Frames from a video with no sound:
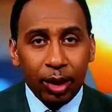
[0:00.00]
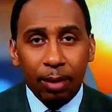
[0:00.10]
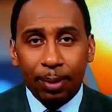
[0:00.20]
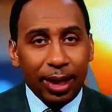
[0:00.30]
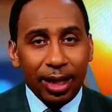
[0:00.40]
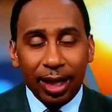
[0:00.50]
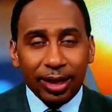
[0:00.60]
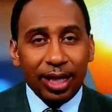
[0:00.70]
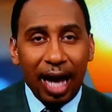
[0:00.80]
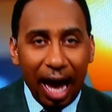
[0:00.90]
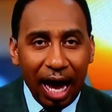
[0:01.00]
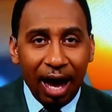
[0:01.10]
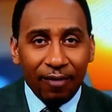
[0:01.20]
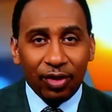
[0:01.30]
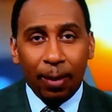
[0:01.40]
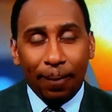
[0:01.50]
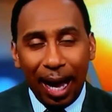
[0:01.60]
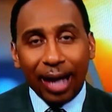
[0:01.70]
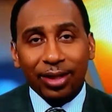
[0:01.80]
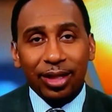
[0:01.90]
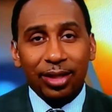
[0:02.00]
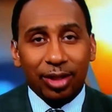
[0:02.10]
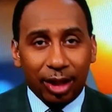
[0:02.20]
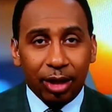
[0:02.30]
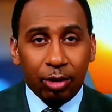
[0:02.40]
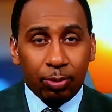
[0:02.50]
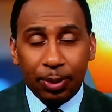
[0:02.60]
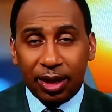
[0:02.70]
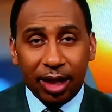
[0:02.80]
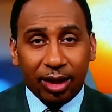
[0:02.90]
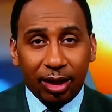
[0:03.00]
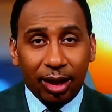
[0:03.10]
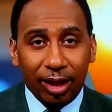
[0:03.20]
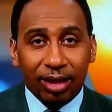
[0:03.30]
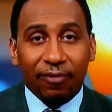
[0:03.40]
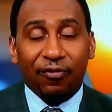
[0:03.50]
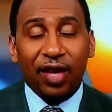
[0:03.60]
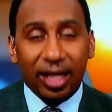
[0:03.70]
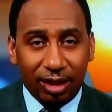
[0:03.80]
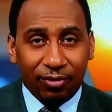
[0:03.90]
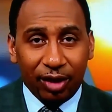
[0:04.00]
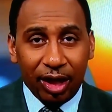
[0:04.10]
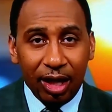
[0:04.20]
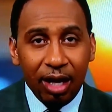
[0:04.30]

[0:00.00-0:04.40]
but he doesn't have the boxing skills, particularly defensively,